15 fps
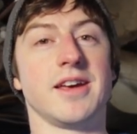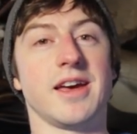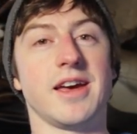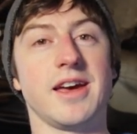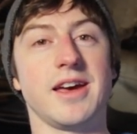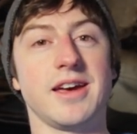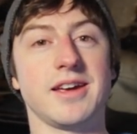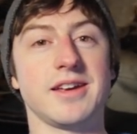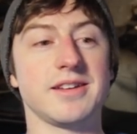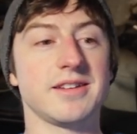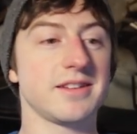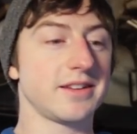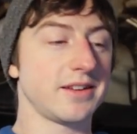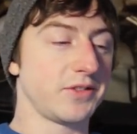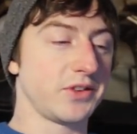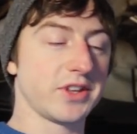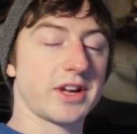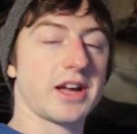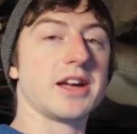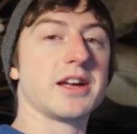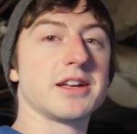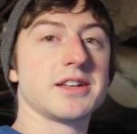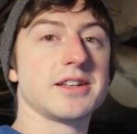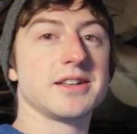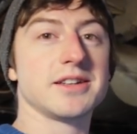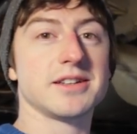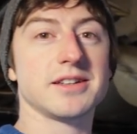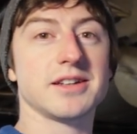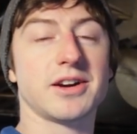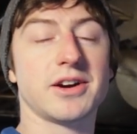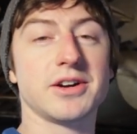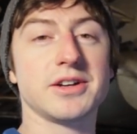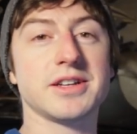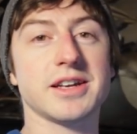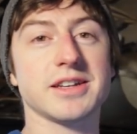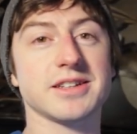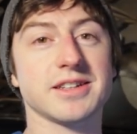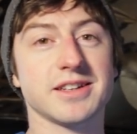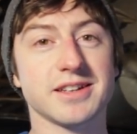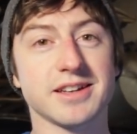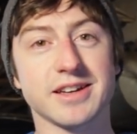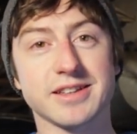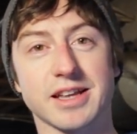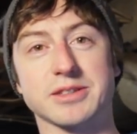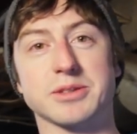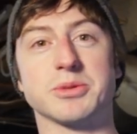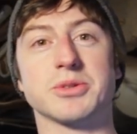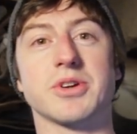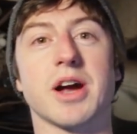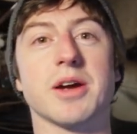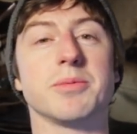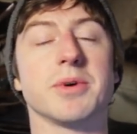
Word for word: And if you think I earned it, hit that subscribe